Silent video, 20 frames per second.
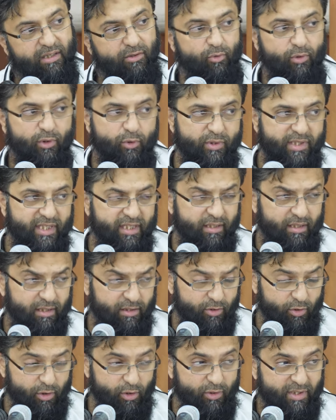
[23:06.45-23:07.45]
nor you do,
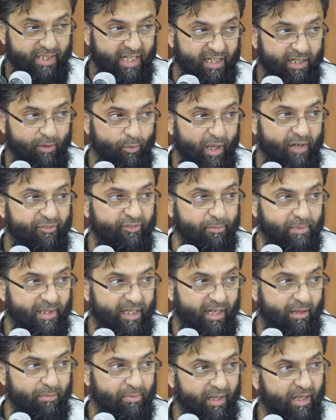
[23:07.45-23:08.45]
do you turn away from the
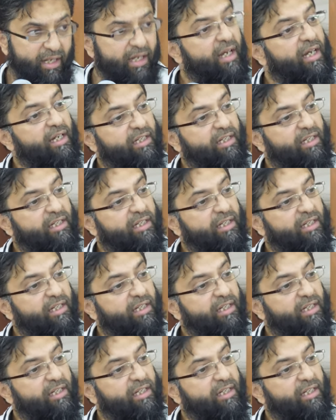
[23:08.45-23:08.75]
Qibla,